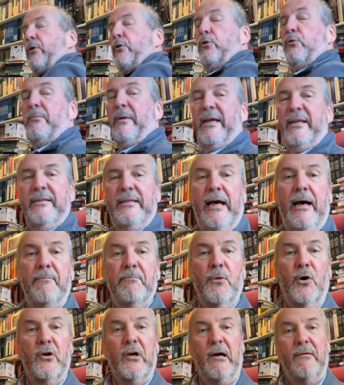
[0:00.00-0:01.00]
who made that
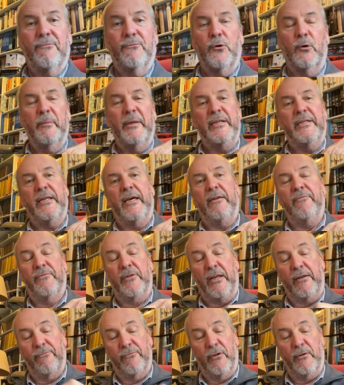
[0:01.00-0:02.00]
mock-up for me, Dave
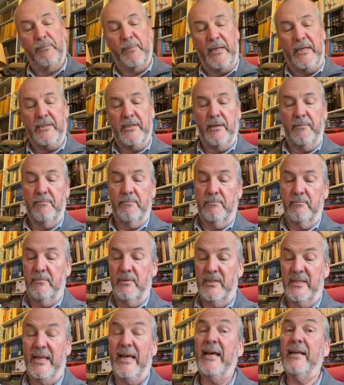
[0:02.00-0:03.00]
Denford, bless him,
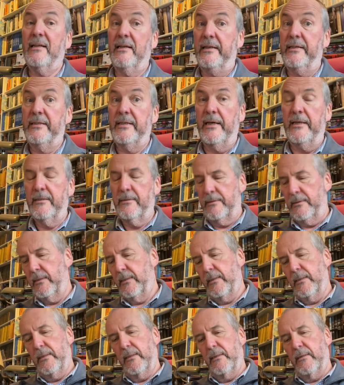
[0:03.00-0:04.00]
sadly dead.
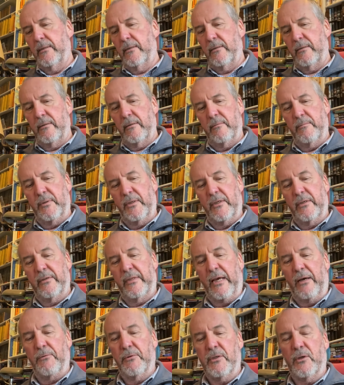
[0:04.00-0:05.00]
But
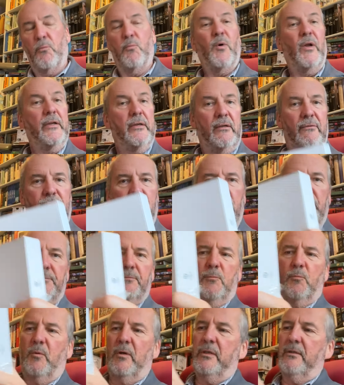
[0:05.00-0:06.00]
that was a wonderful,
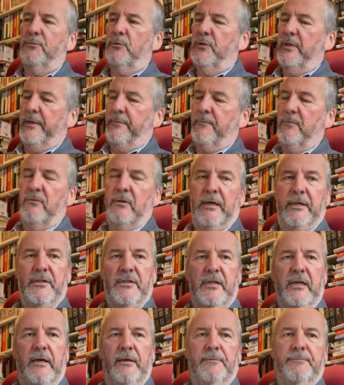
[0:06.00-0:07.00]
wonderful thing. Right,
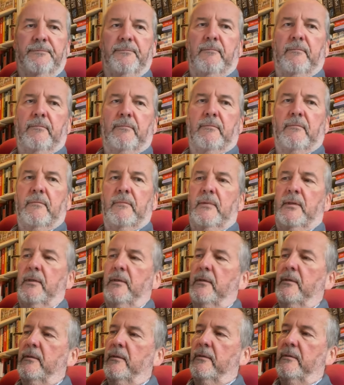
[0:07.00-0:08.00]
so,
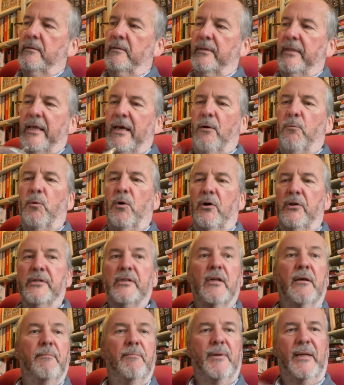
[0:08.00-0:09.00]
there was
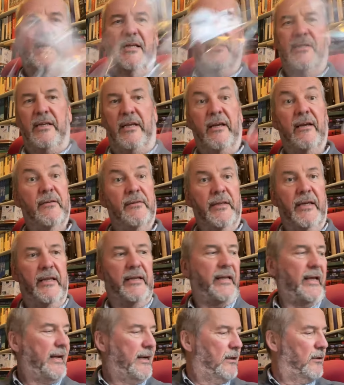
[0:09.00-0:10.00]
plastic. There
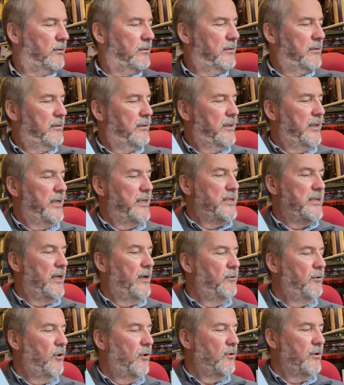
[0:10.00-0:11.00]
now is
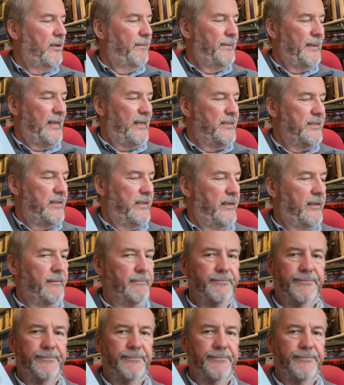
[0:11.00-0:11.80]
no longer plastic.